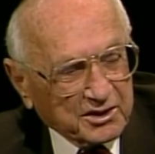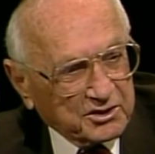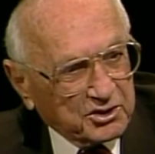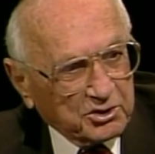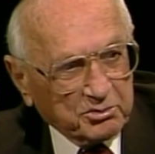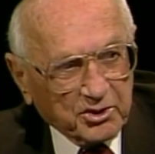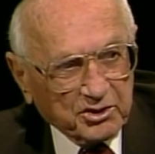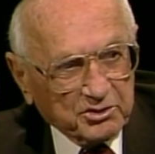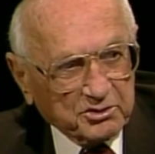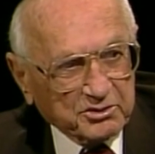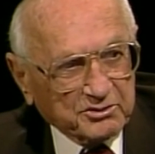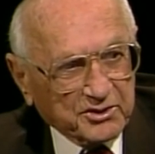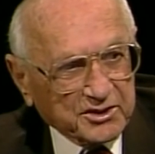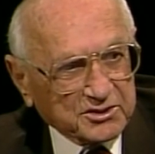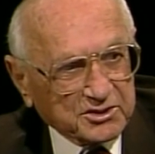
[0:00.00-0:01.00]
Nobody who
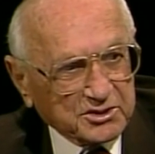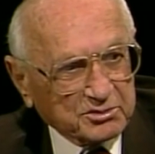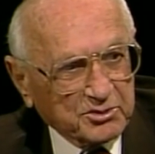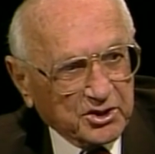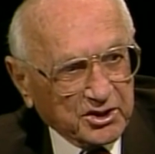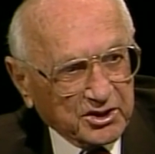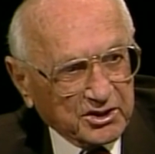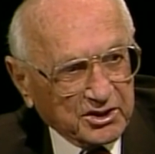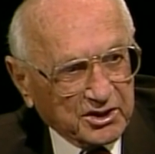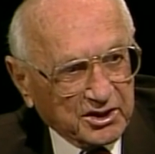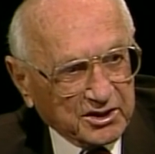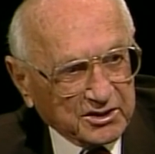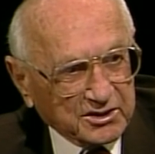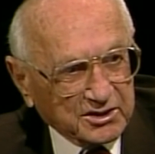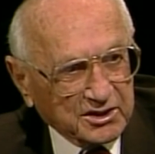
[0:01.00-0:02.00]
invests his money in the
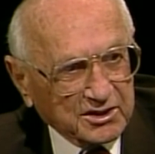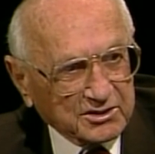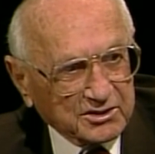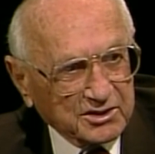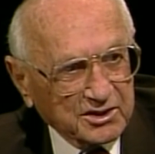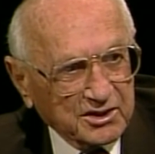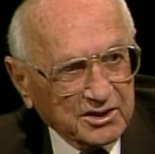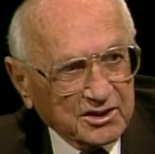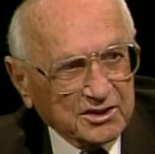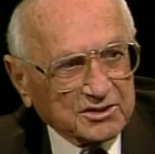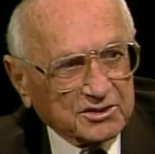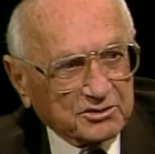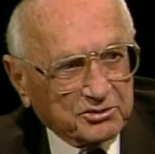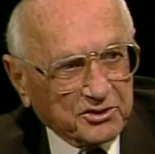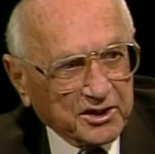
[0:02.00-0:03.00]
United States
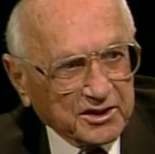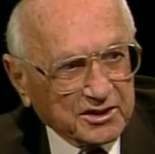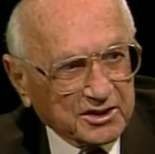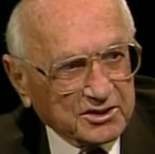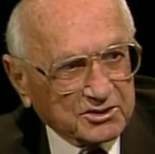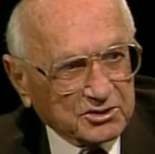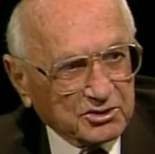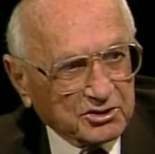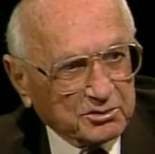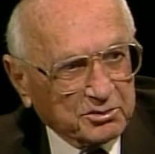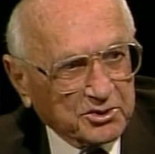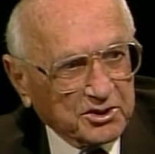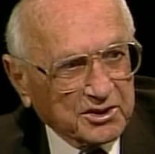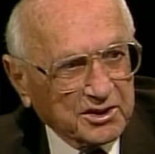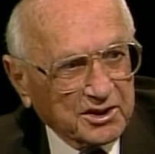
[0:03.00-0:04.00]
is afraid that it's going to
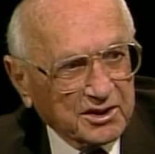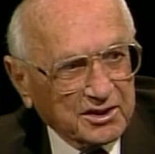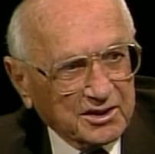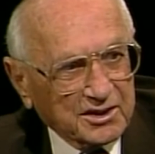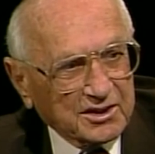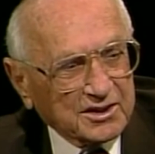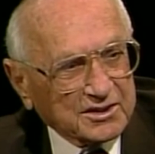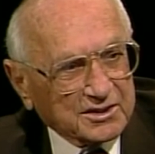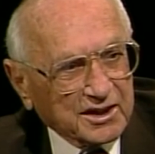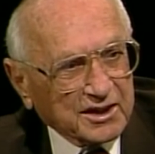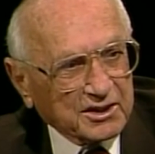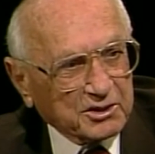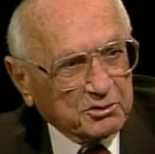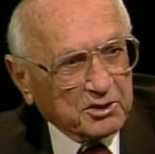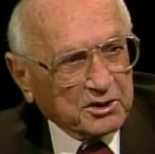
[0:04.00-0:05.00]
be
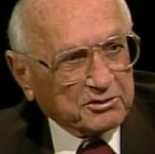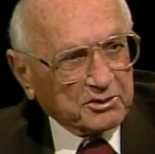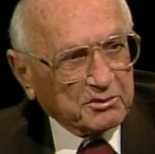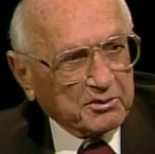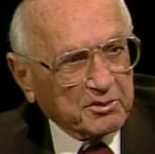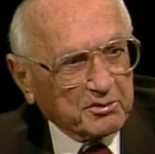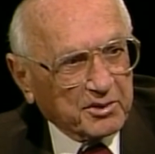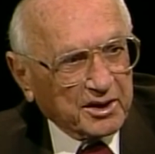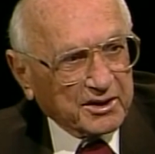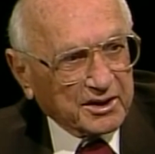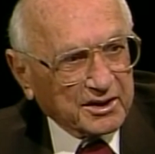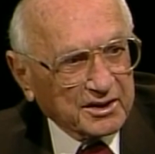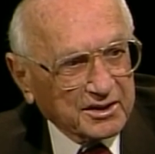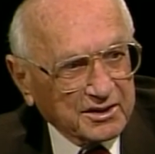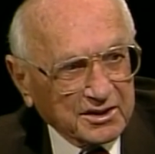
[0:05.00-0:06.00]
taken away from him by
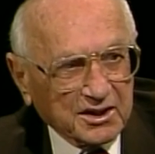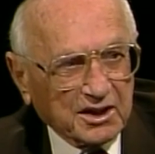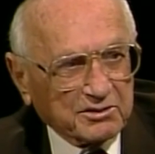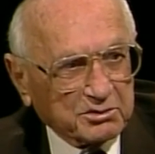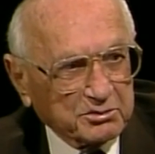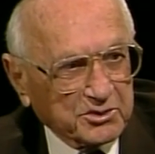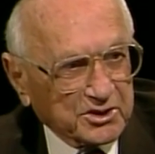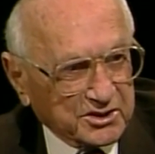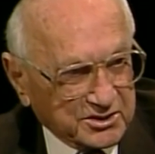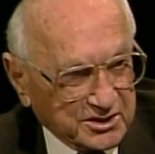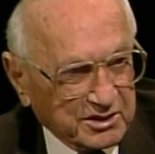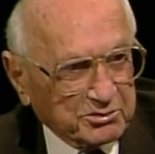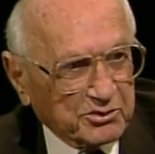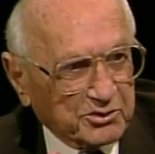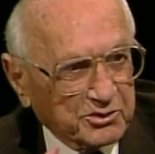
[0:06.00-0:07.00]
the government
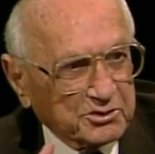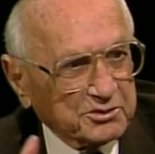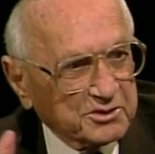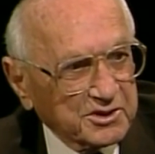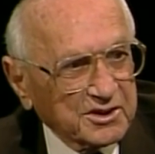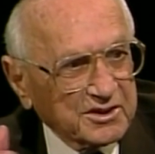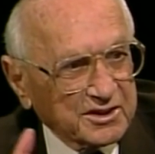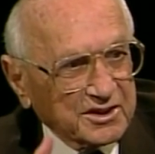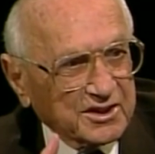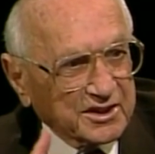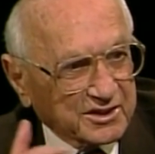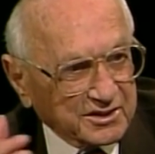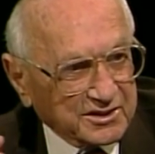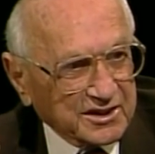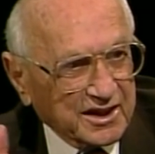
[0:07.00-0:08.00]
except through
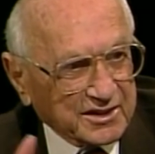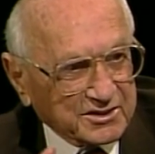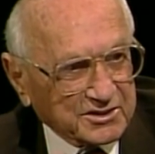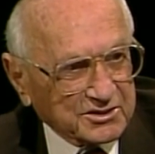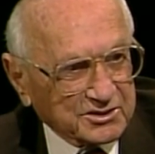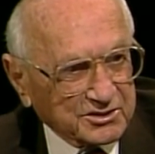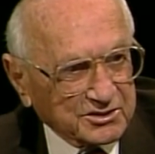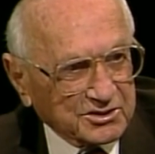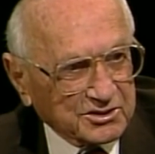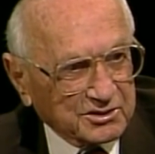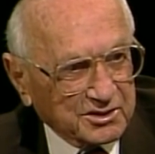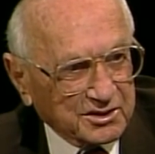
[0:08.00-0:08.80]
legal taxes and so on.